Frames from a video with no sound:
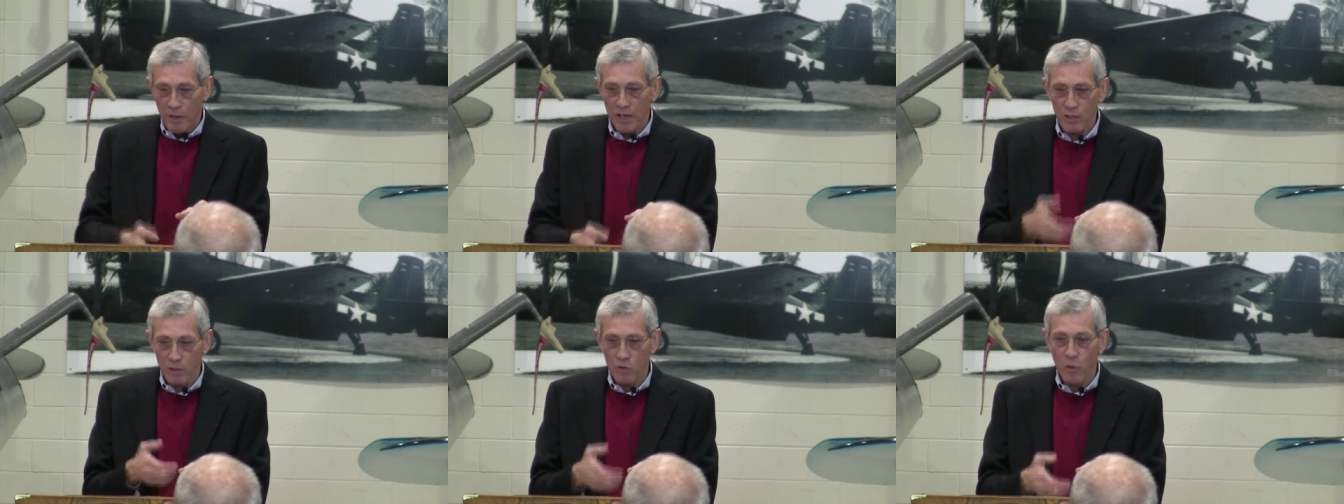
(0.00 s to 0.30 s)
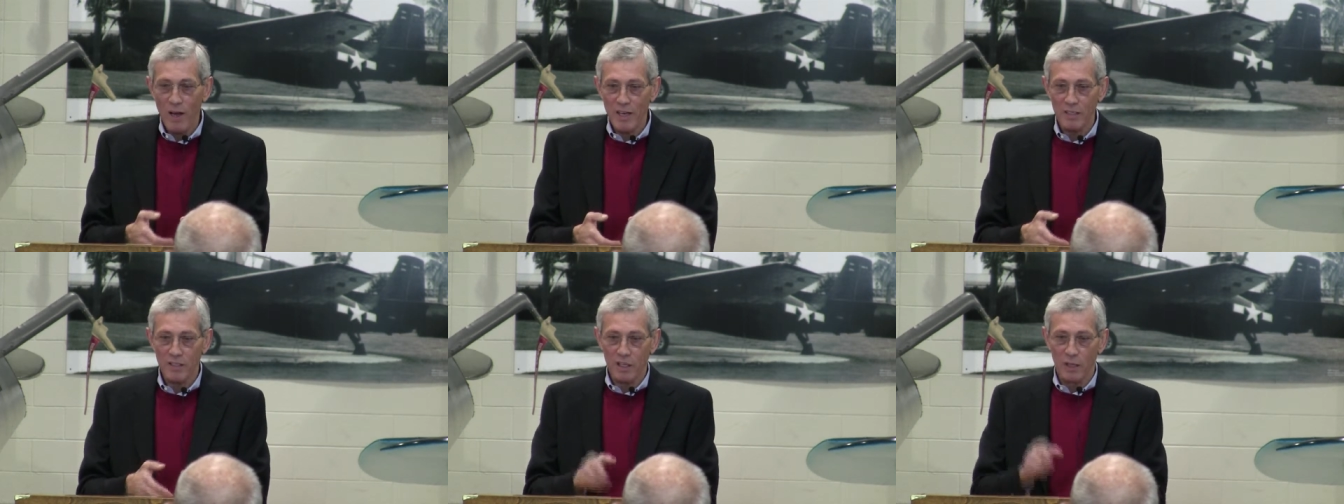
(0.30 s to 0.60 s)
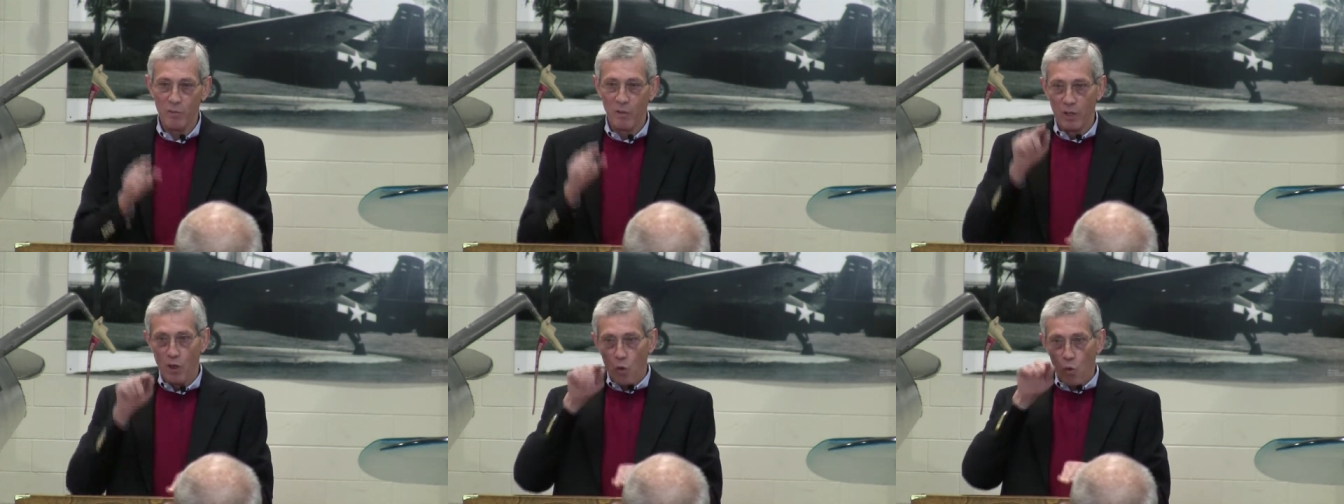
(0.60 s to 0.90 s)
I picked it
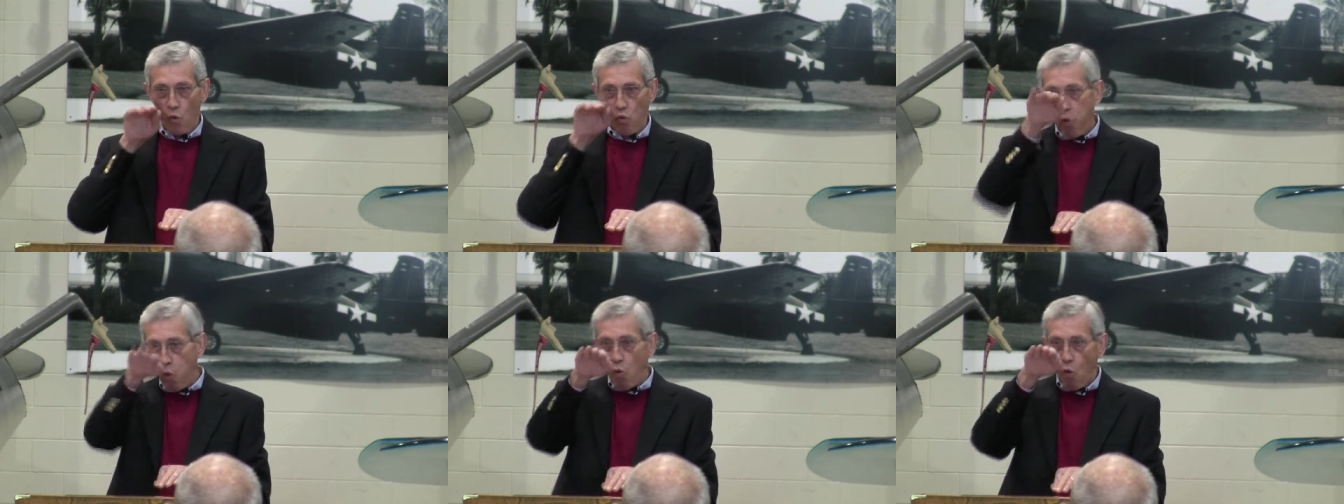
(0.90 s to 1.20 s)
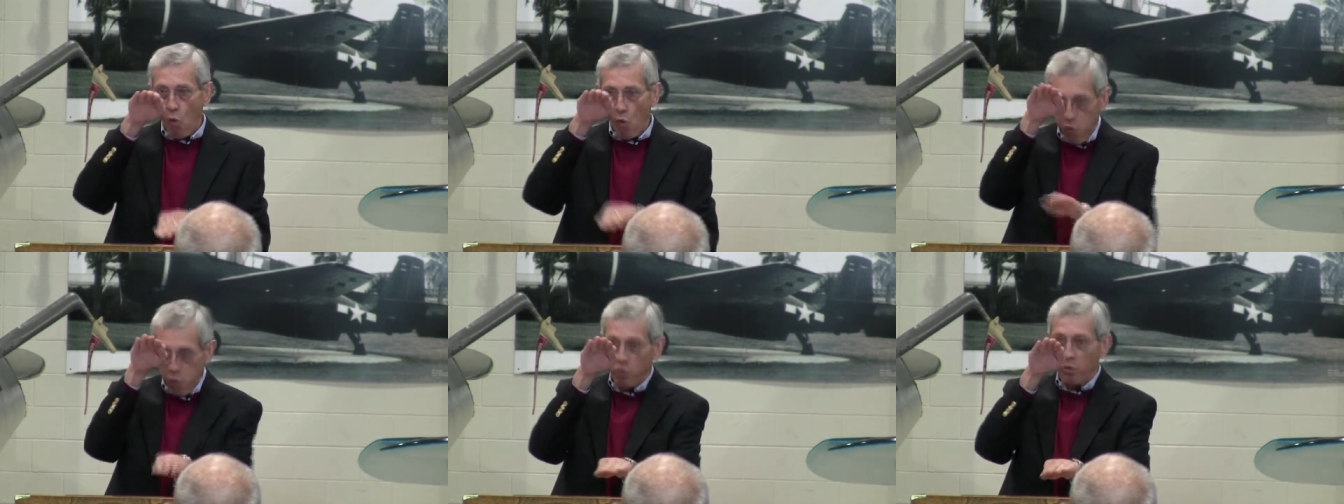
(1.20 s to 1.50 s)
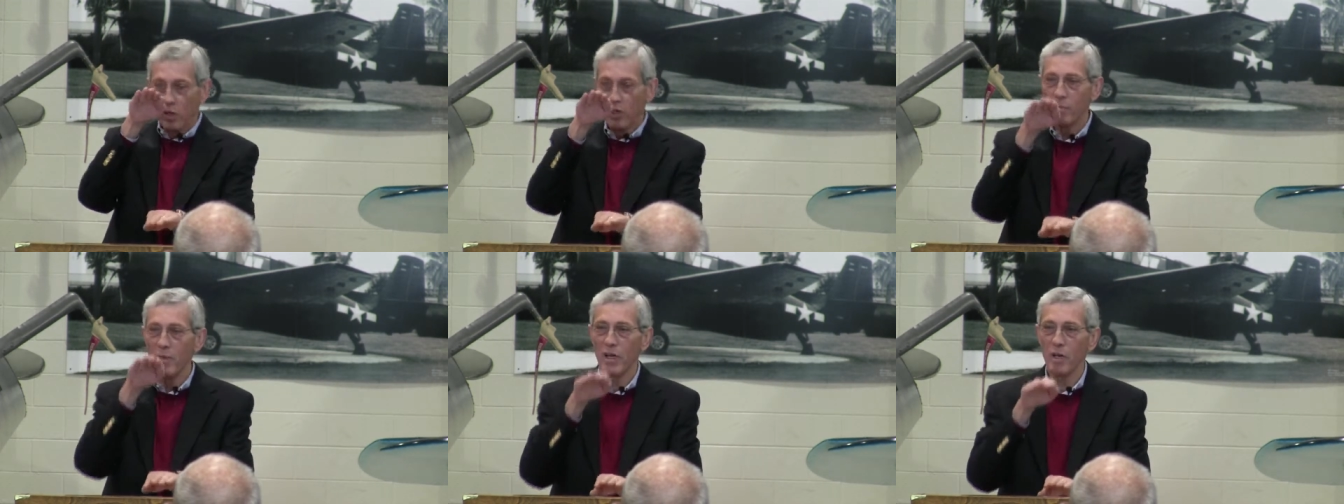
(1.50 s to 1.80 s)
twice and went, whoo,
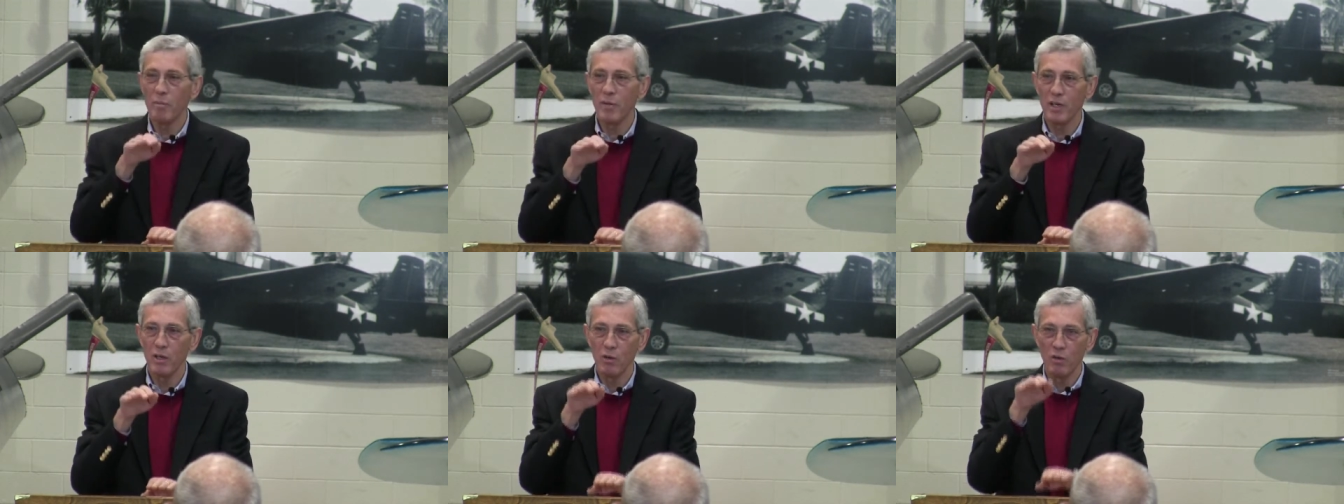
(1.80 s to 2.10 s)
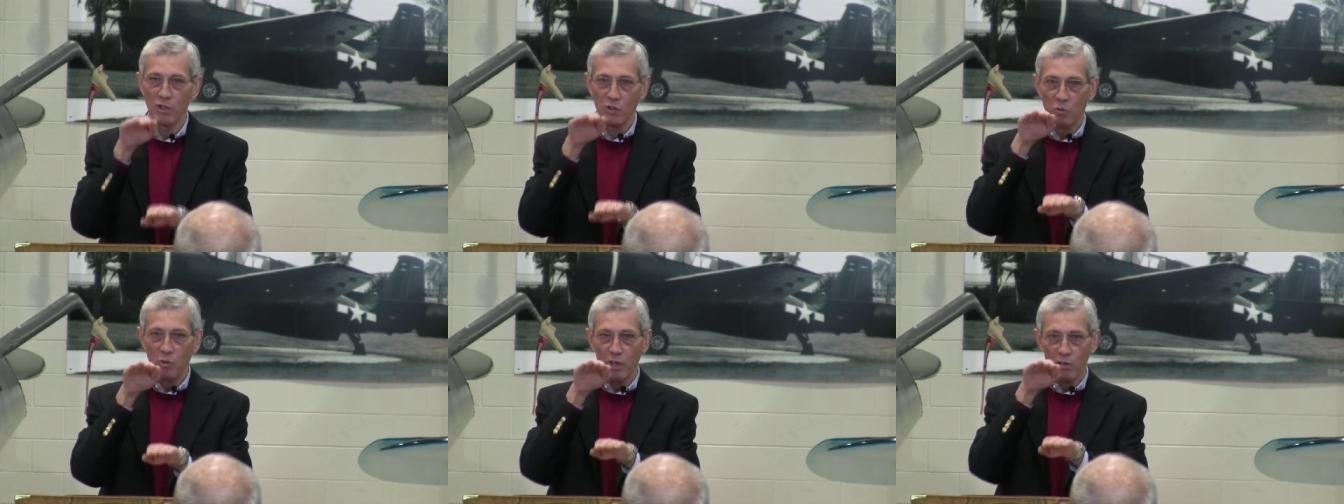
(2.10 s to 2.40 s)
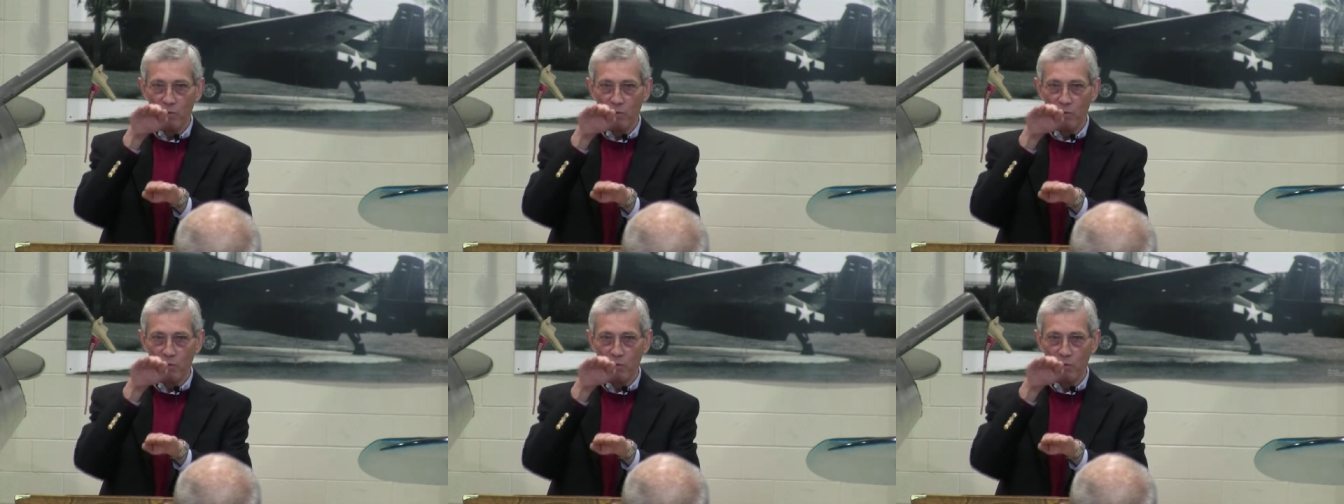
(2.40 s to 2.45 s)
whoo, and make a big noise.